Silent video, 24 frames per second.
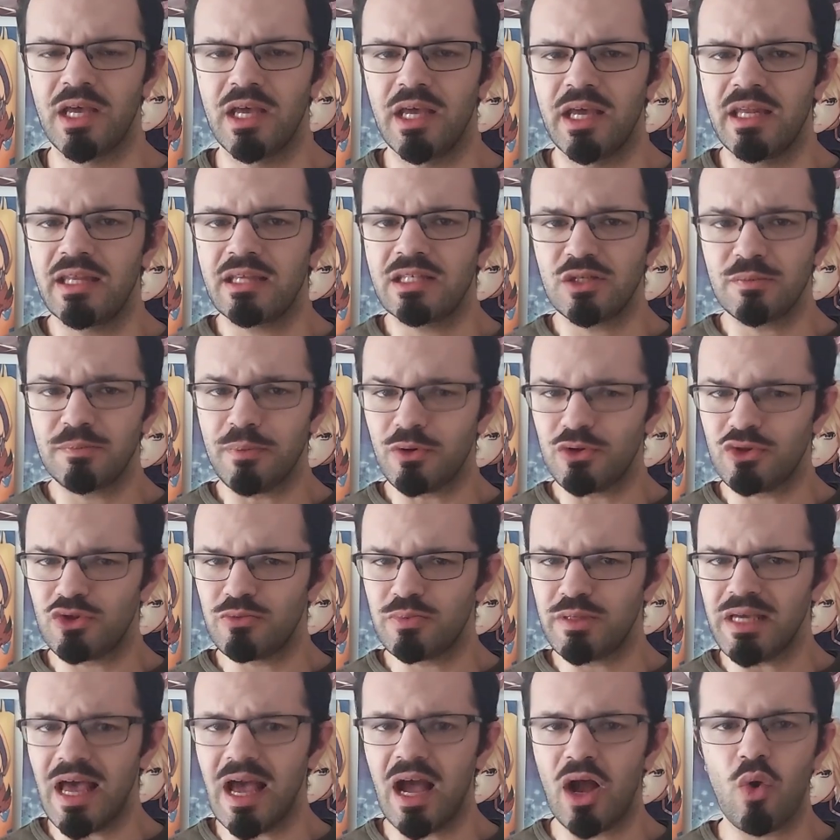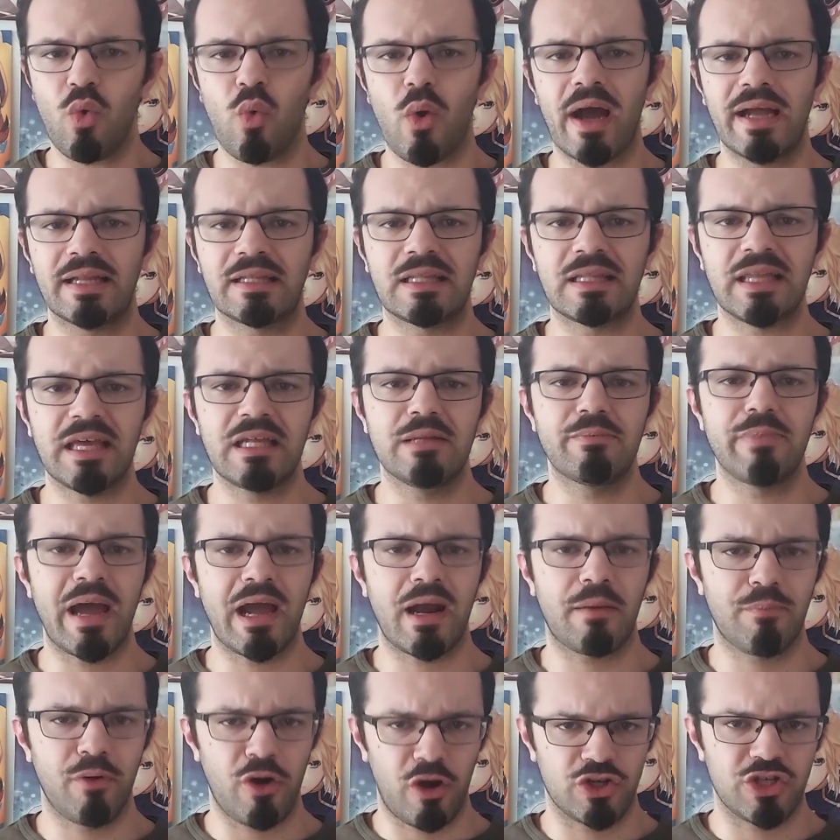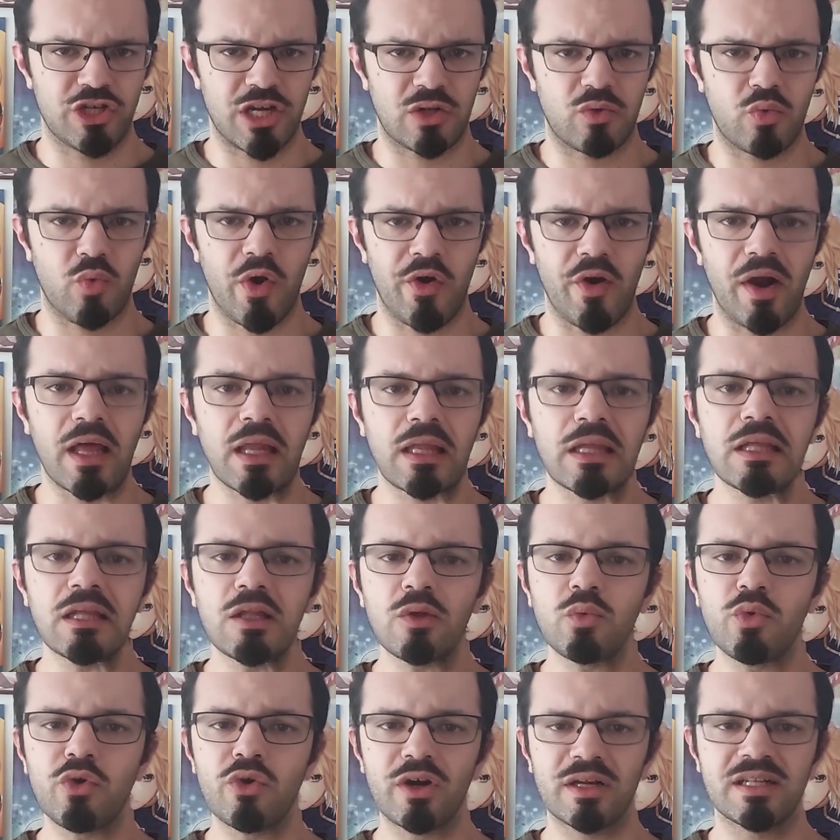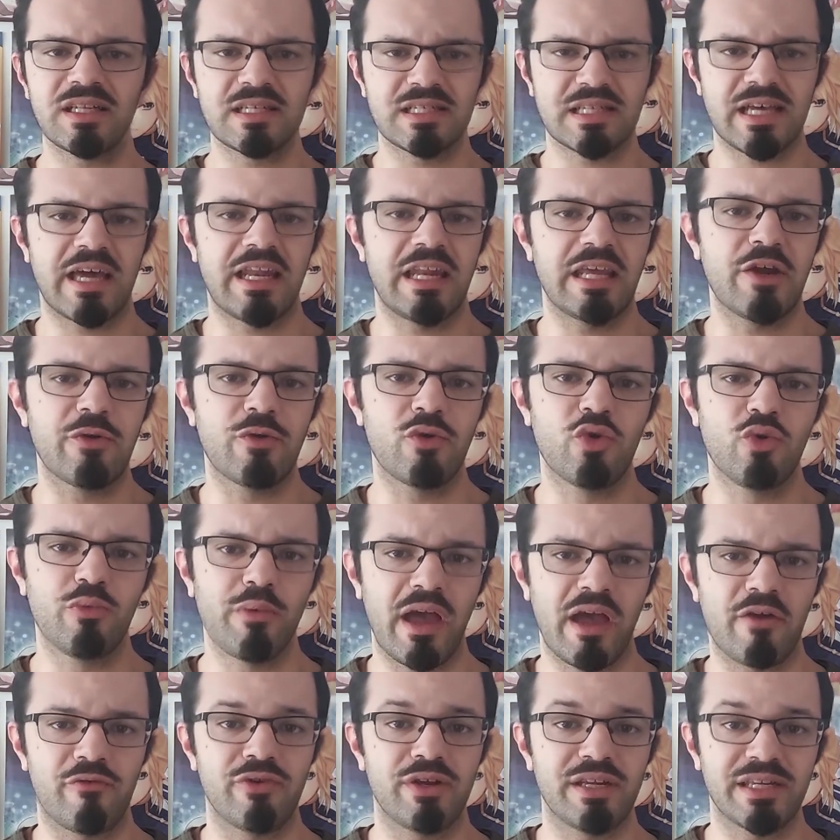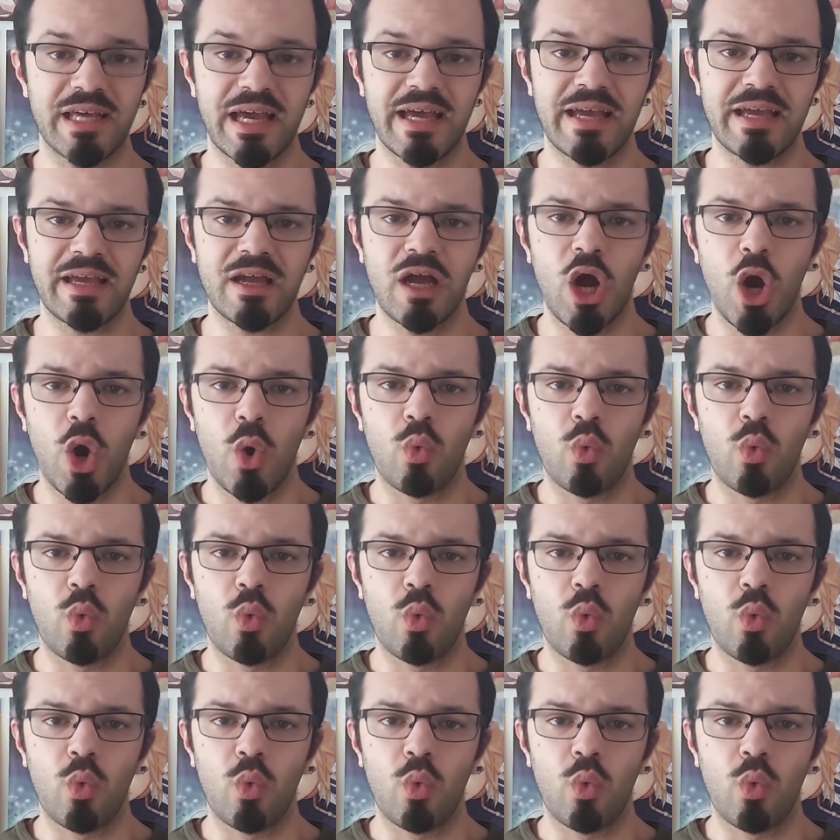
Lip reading: It is supposed to be a quite laid-back project where a little work designing a room every day